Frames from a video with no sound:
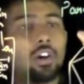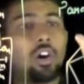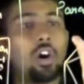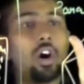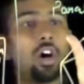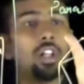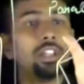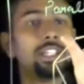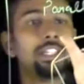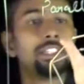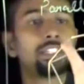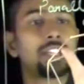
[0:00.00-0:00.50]

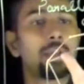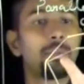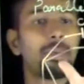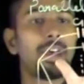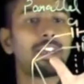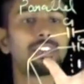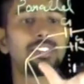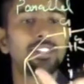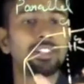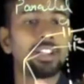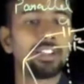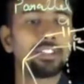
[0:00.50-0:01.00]
all these
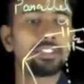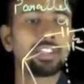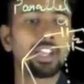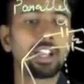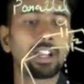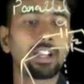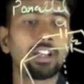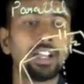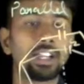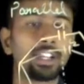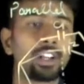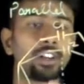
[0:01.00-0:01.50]
capacitors
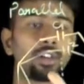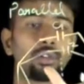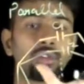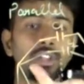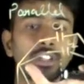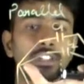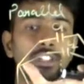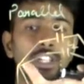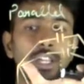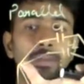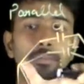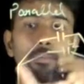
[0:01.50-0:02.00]
are connected to
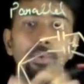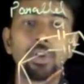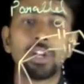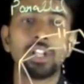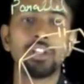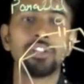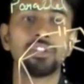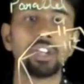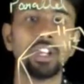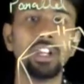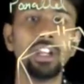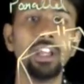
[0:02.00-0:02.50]
the same
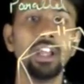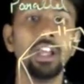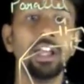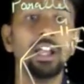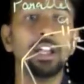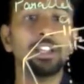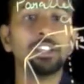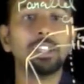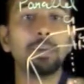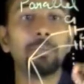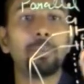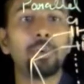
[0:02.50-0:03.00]
potential,
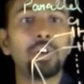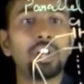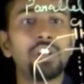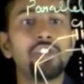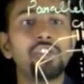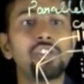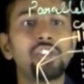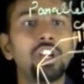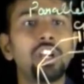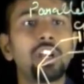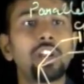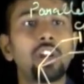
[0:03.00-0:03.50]
the
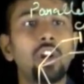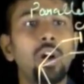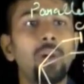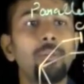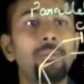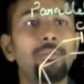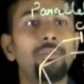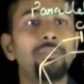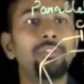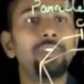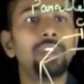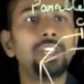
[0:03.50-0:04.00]
potential
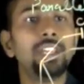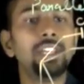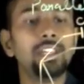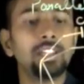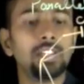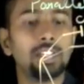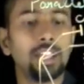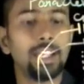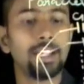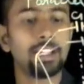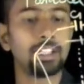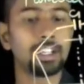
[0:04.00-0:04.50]
drop
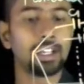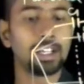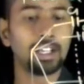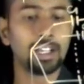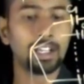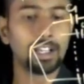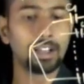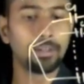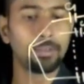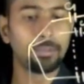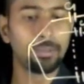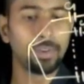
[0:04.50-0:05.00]
V,
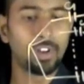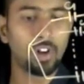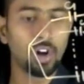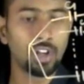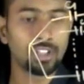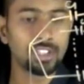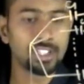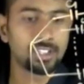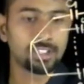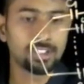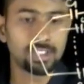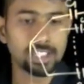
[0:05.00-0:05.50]

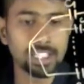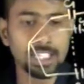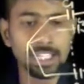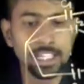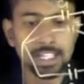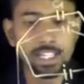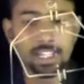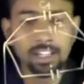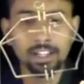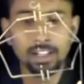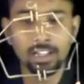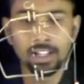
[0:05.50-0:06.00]
because this is
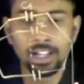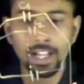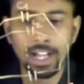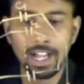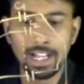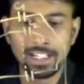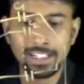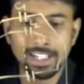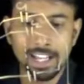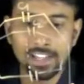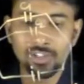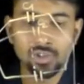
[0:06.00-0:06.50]
E
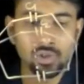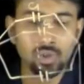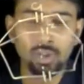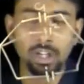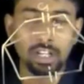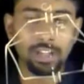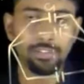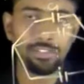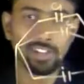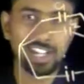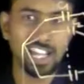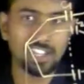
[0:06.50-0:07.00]
and it has no,
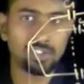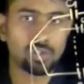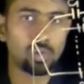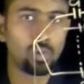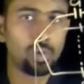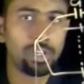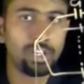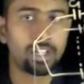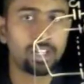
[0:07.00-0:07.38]
if it has no